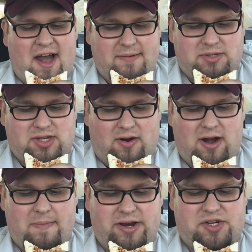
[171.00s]
I'm
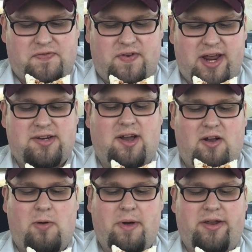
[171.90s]
sorry about your fate.
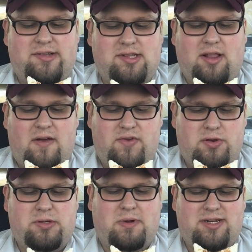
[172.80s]
Taco Bell doesn't love
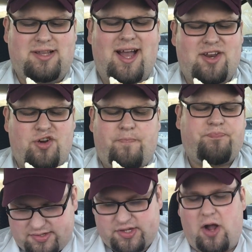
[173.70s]
you as much as I do.
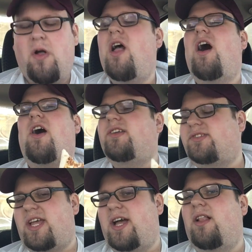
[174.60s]
So, on a
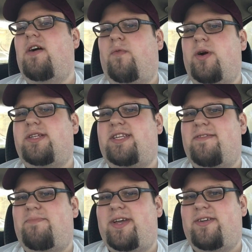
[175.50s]
scale of 1 to
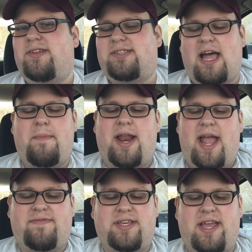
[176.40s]
10 piglets, I'm going to
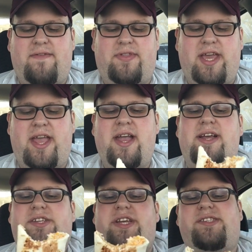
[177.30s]
have to give the
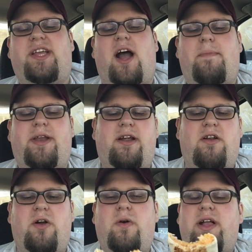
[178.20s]
cheesy
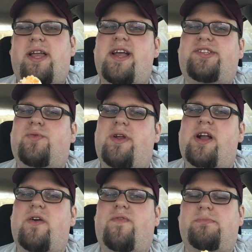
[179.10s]
habanero
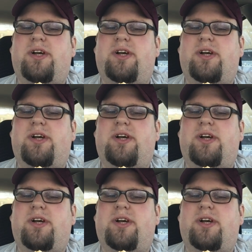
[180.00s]
quesarito from